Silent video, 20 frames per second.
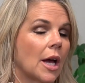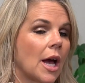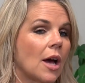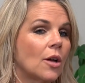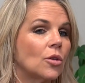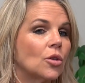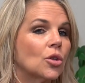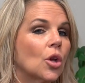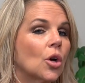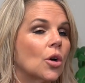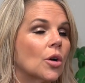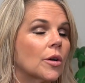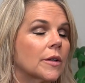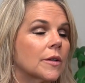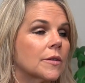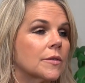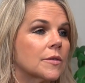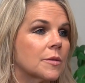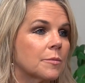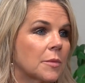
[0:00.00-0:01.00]
How
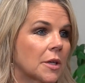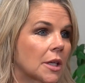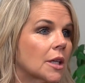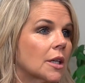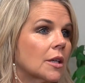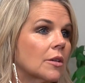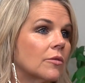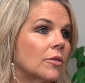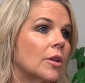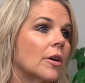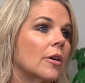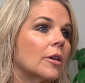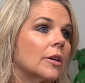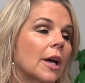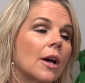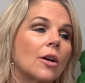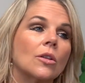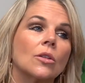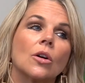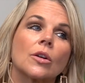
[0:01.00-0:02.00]
long, speaking of lock,
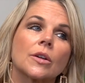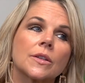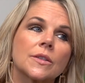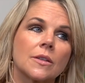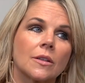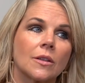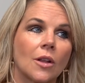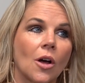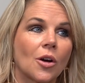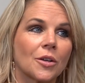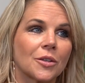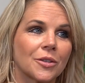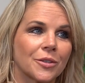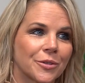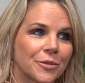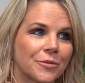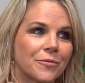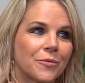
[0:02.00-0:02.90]
how long is a lock good